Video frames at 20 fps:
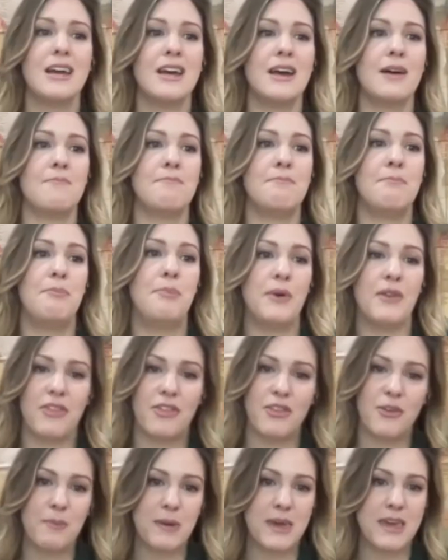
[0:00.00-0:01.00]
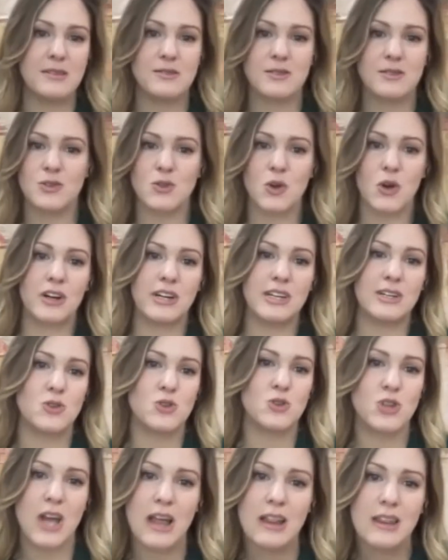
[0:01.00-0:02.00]
but the pieces aren't
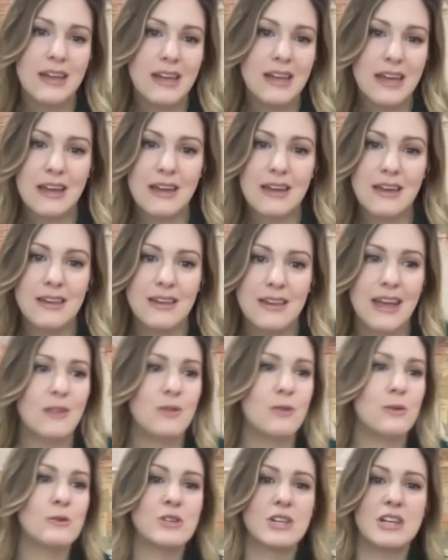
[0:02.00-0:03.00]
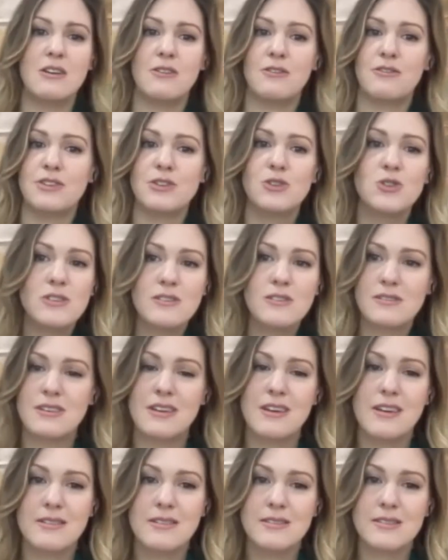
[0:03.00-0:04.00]
gelling and there's
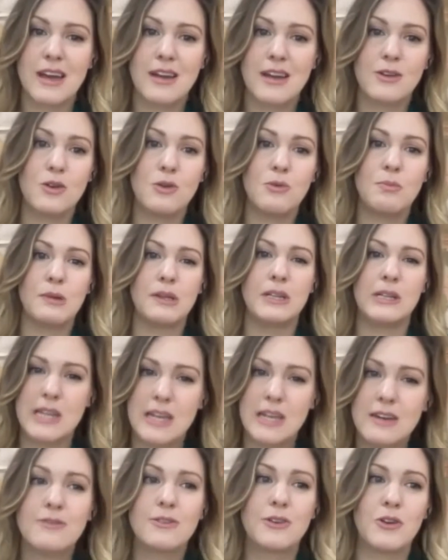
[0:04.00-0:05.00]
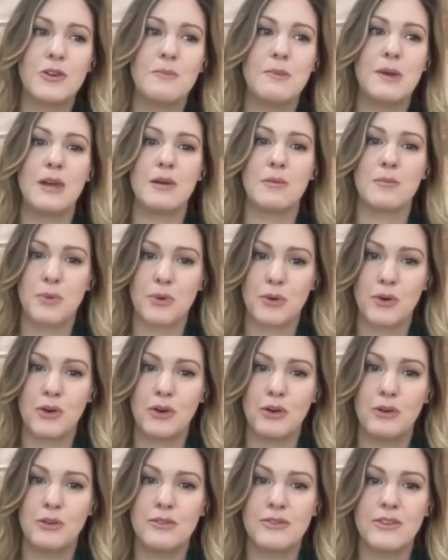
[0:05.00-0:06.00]
inefficiencies that you believe could be
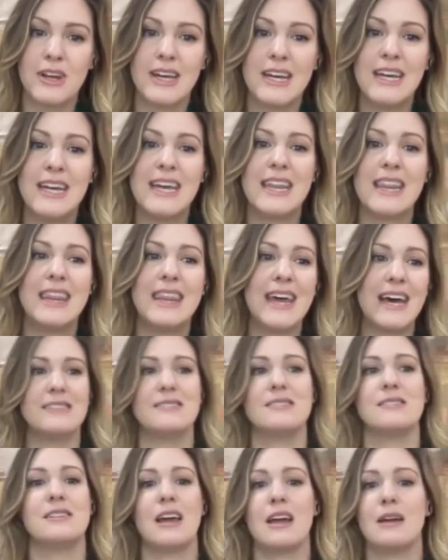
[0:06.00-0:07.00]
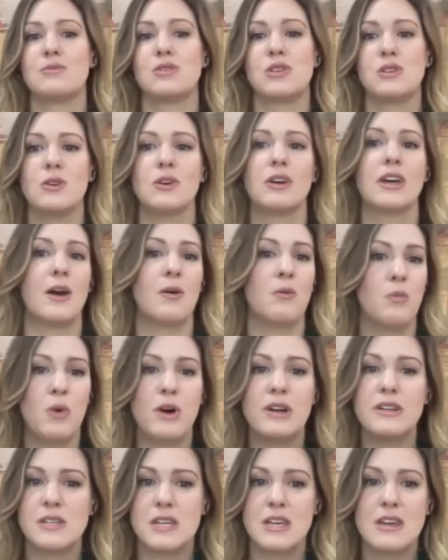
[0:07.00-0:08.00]
improved, that's a time to look at
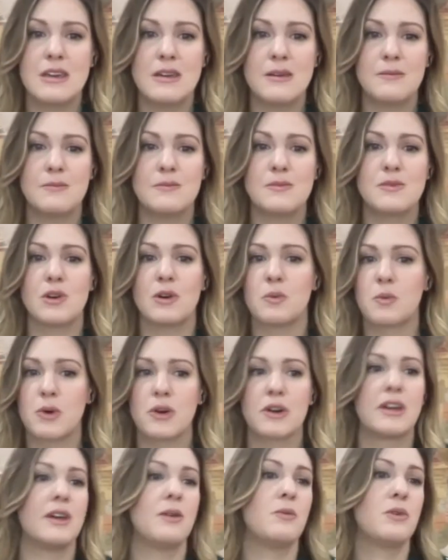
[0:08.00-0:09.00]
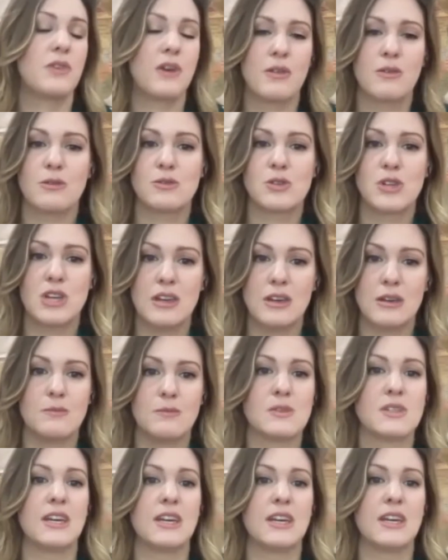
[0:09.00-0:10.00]
what teams are working with other
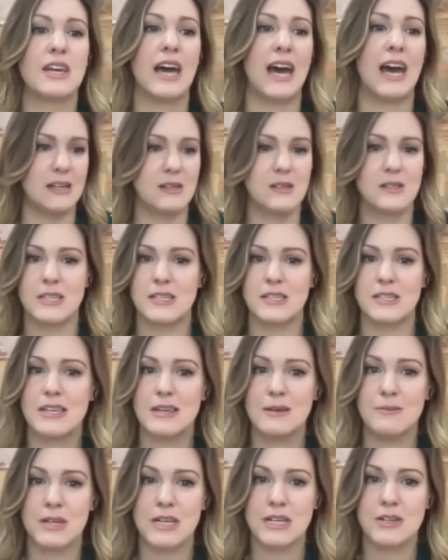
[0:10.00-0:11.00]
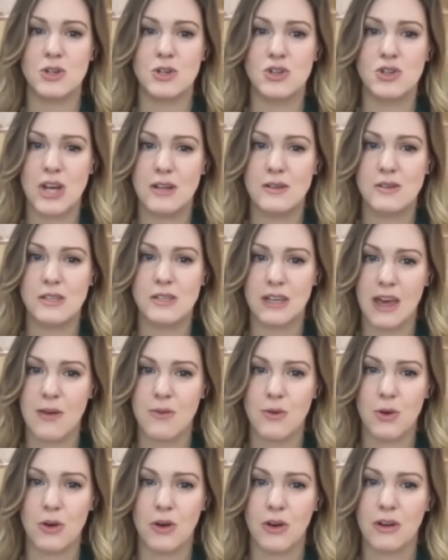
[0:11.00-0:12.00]
teams. How does this team need to gel
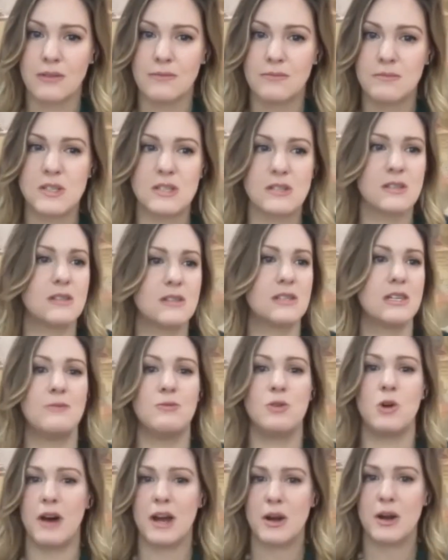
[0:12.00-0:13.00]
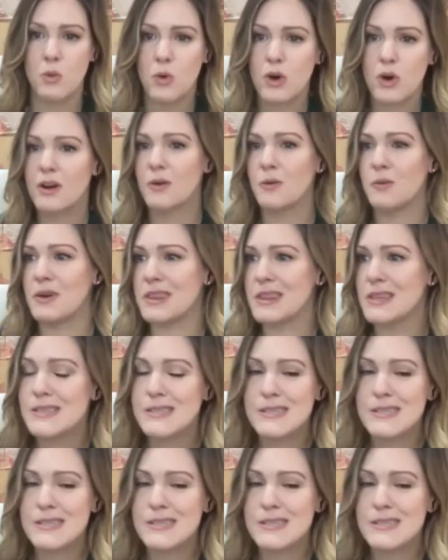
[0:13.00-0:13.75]
together? Does this team know how to work with this